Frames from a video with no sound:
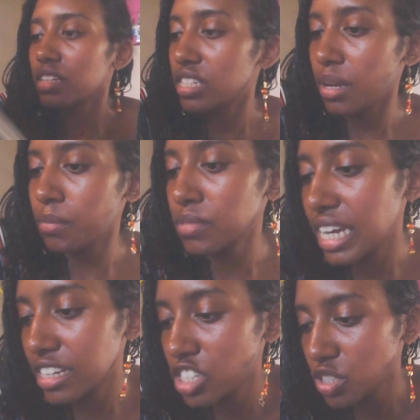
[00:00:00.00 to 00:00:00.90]
Some
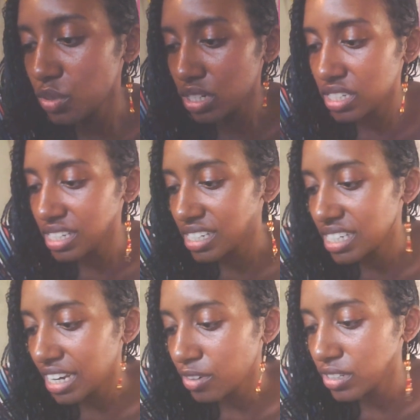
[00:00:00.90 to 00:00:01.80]
take students to
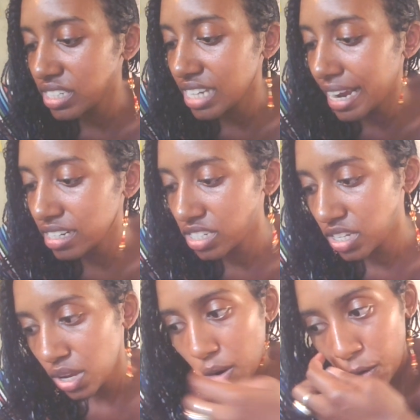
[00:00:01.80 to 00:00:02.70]
sacred sites
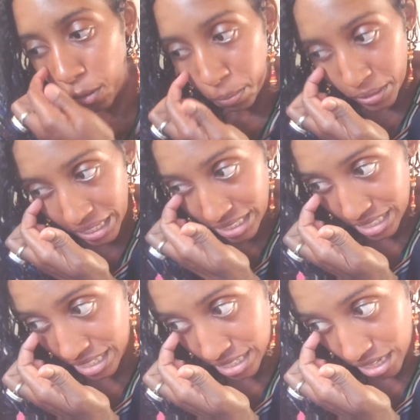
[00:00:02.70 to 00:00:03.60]
or
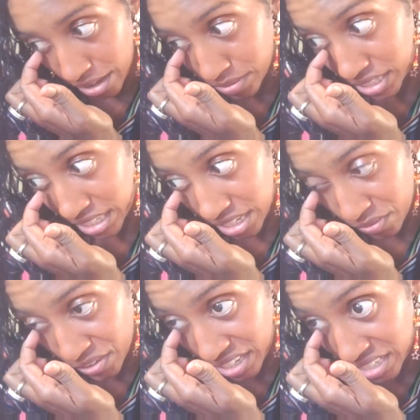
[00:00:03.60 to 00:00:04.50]
places of
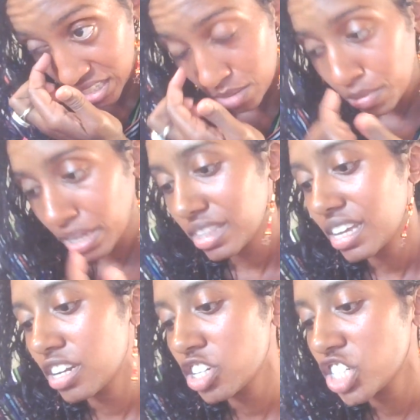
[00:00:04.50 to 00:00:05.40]
significance to make
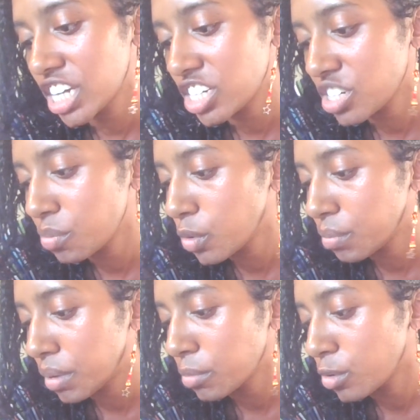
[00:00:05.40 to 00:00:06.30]
the initiation more
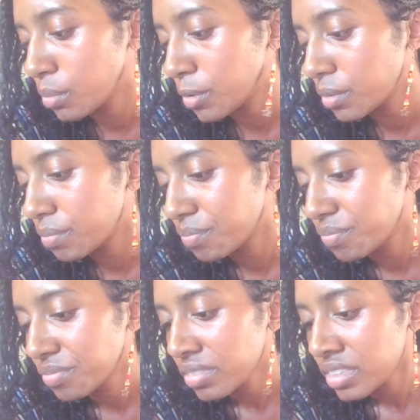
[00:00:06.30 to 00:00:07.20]
memorable.
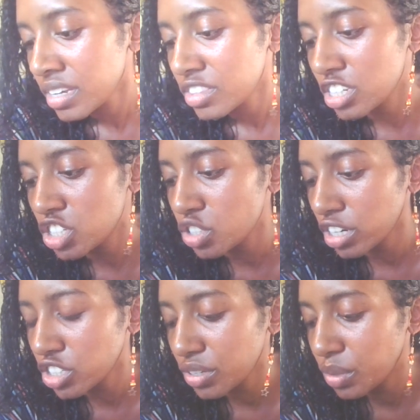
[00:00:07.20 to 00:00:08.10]
The
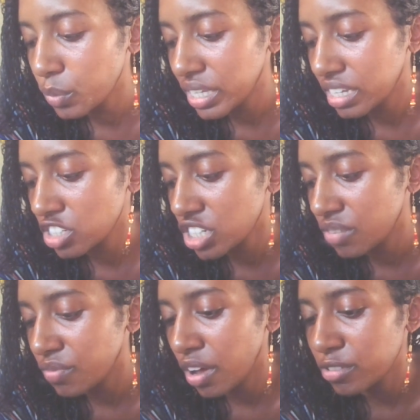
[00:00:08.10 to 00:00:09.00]
structure of the weekend should
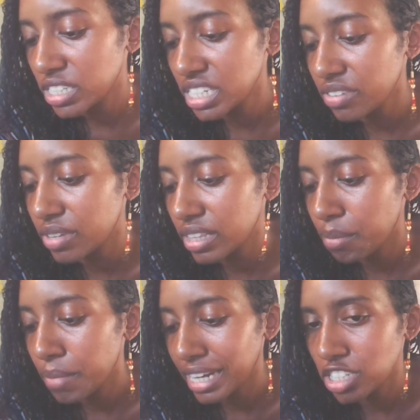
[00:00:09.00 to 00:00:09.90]
involve receiving
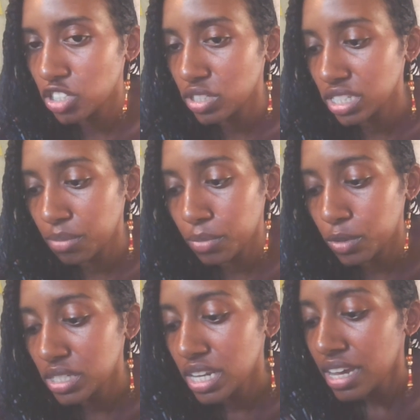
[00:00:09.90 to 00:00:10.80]
the master
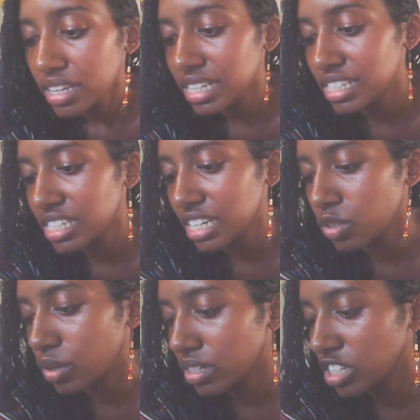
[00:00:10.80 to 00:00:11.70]
symbols, the
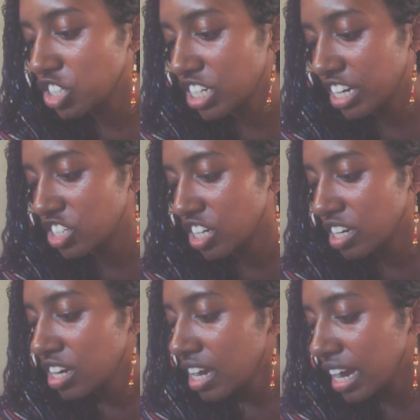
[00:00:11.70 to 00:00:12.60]
single
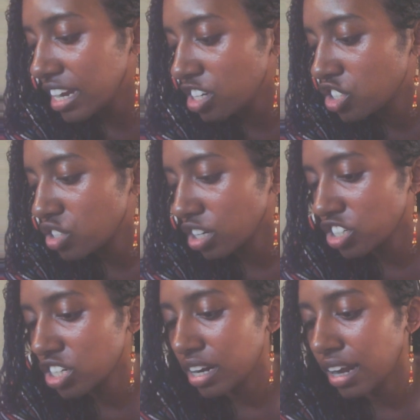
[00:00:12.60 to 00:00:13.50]
initiation, and
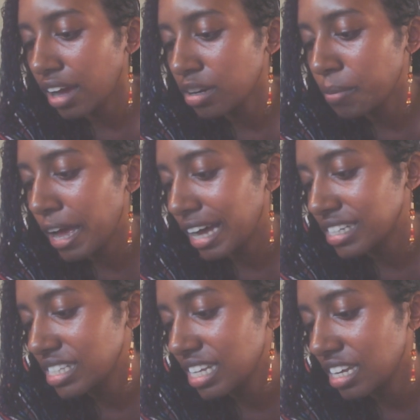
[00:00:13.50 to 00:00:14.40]
instruction on how to
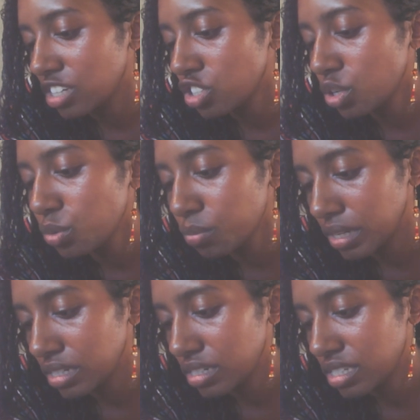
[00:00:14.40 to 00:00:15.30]
pass the
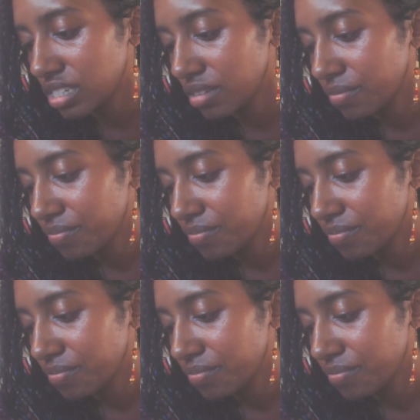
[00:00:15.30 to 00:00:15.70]
attunements.